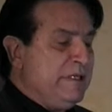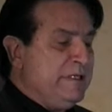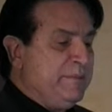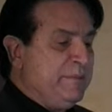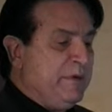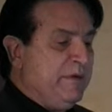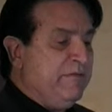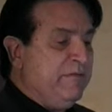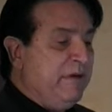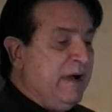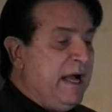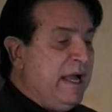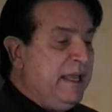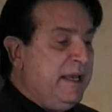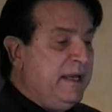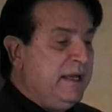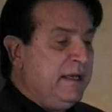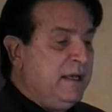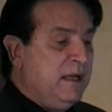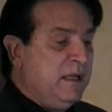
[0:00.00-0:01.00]

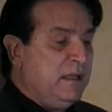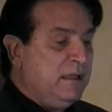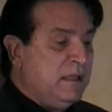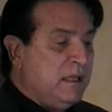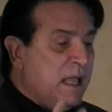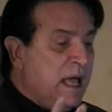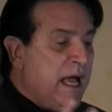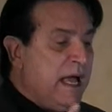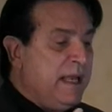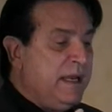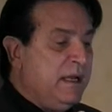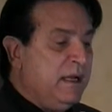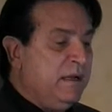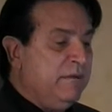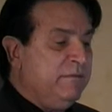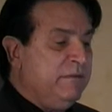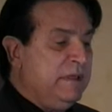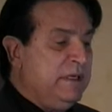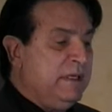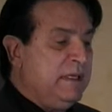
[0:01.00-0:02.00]
provided a lot
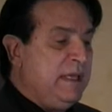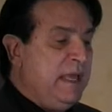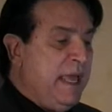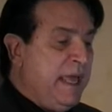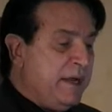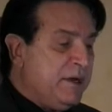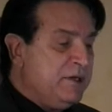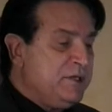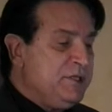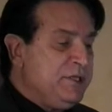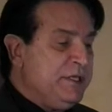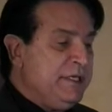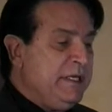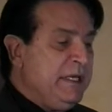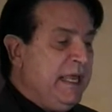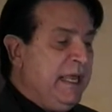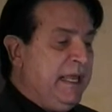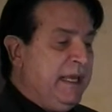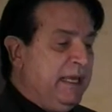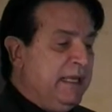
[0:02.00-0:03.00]
of the
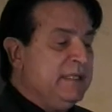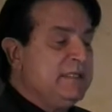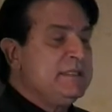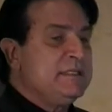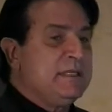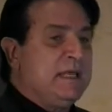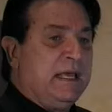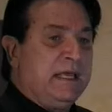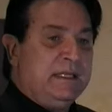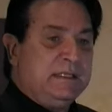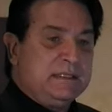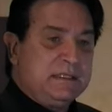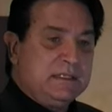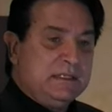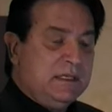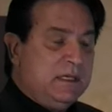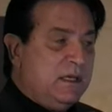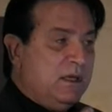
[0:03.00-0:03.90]
energy and insights